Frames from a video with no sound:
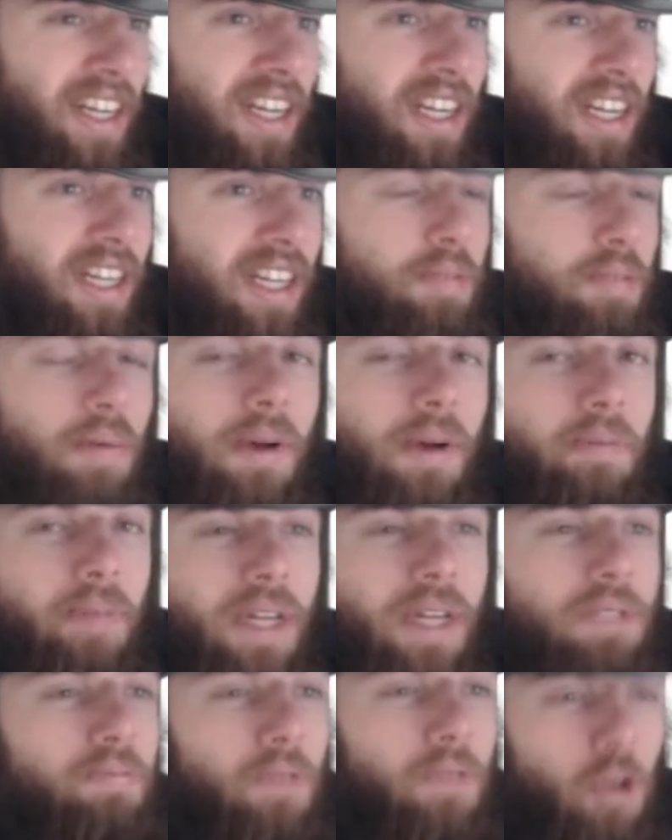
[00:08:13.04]
It's a
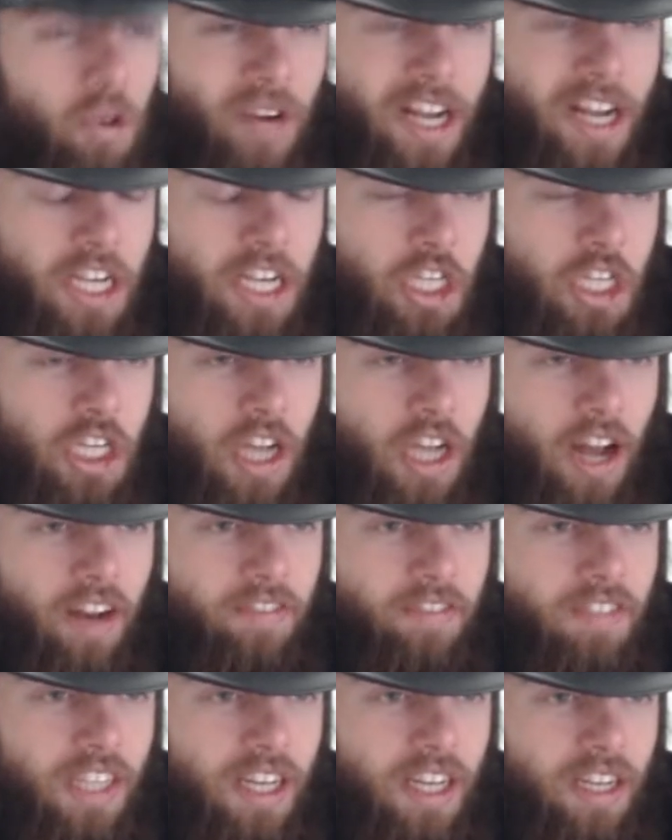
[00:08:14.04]
bit cringe kind
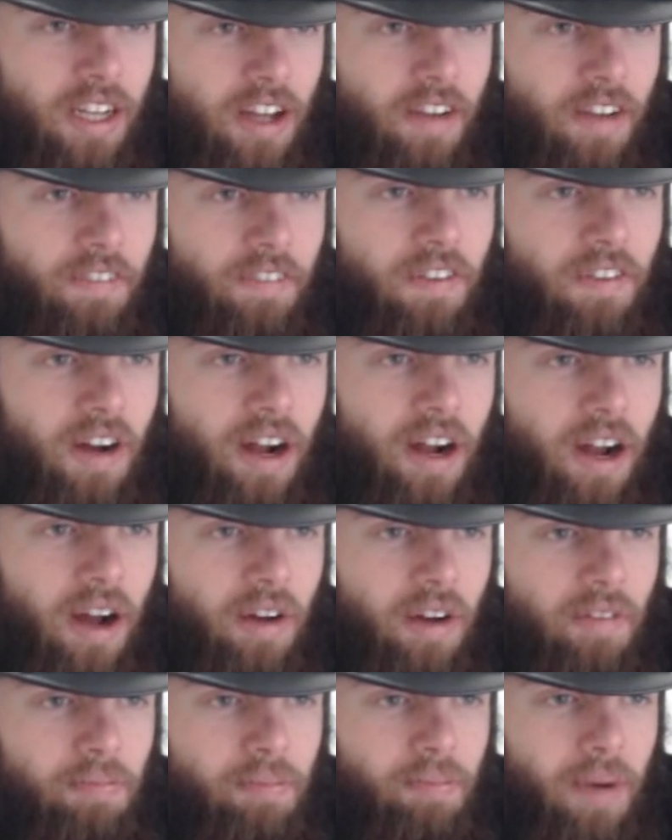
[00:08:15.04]
of thing,
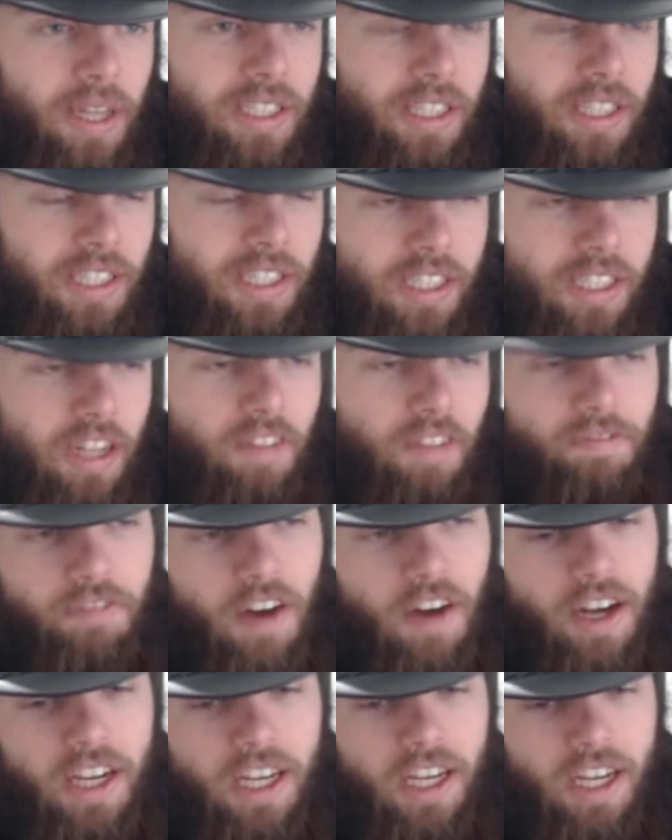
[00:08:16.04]
uh, but it's still
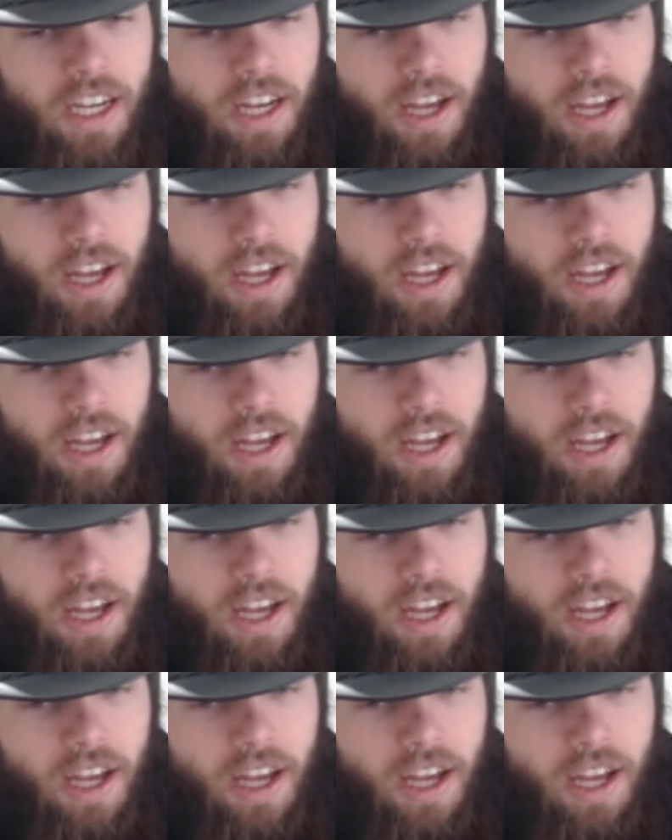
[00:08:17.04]
funny.